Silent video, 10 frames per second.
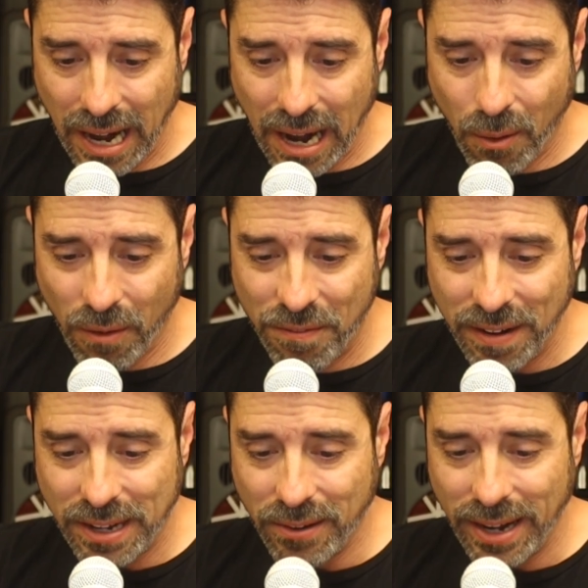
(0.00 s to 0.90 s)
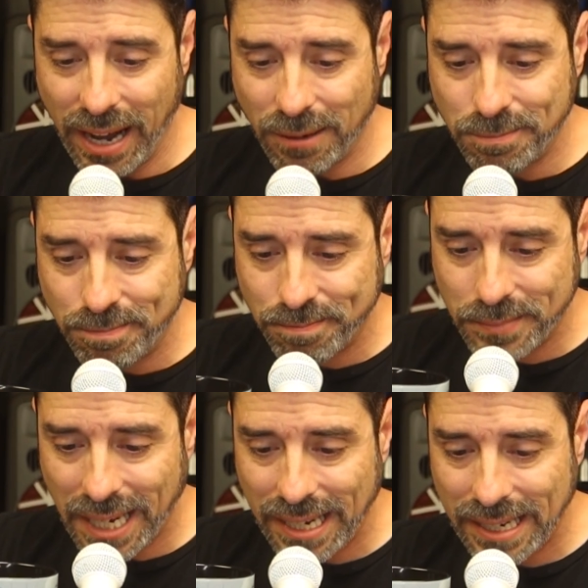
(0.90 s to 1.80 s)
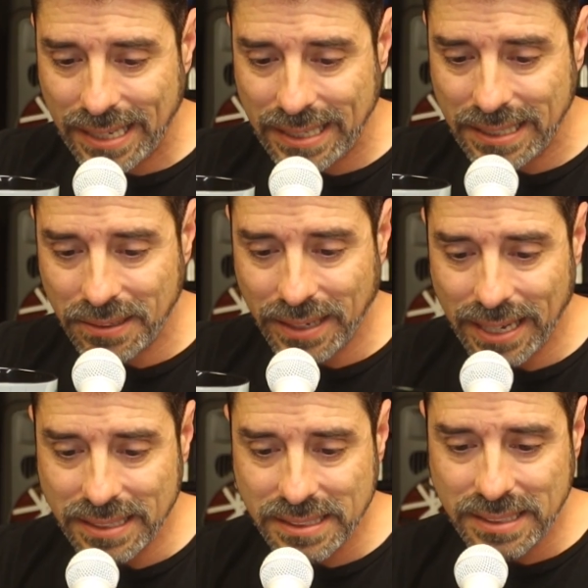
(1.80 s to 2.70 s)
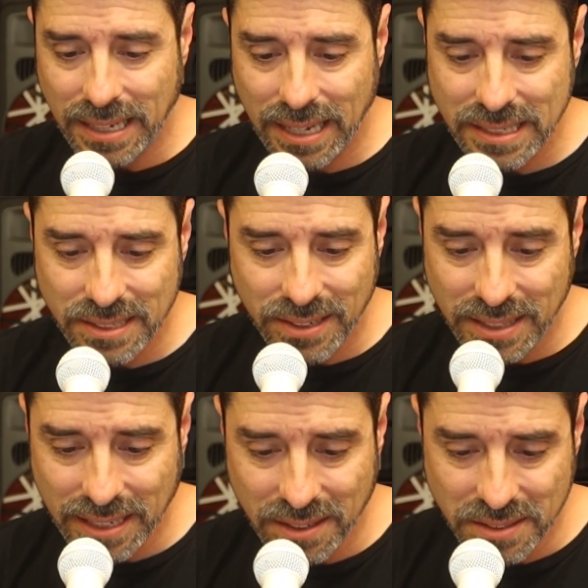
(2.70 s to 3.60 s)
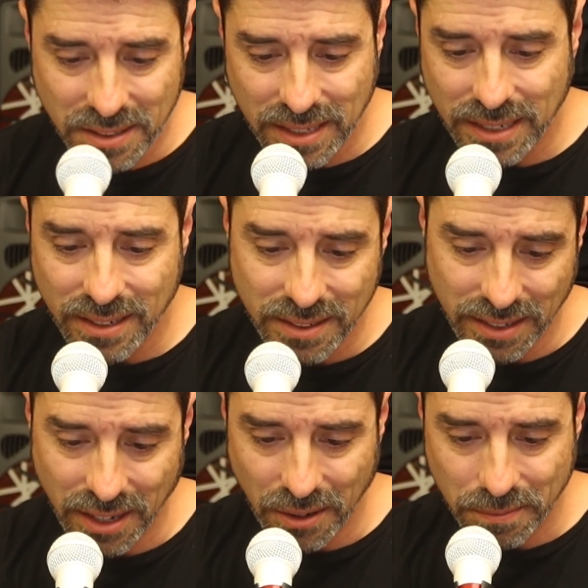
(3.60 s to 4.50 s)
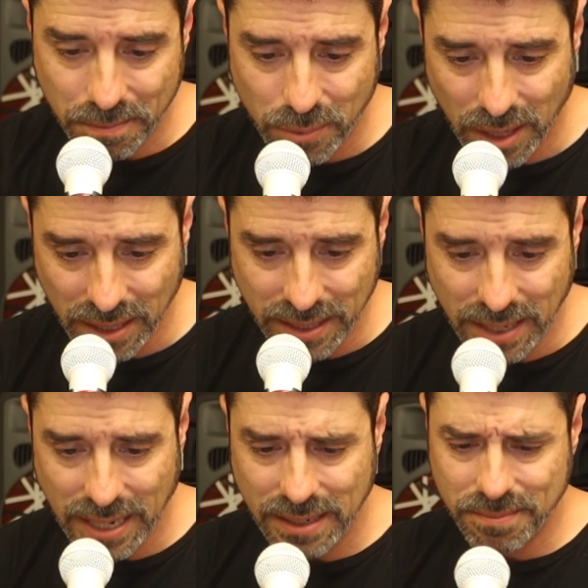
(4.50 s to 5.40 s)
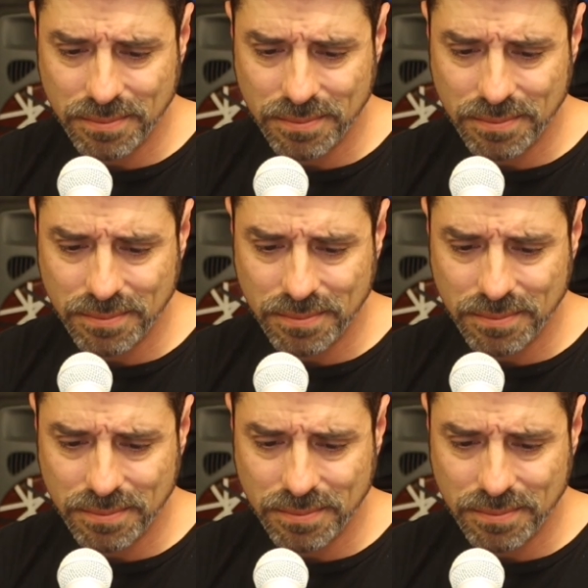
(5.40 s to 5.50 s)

And we'll figure it out. You guys, is there anything else on here? No, probably not.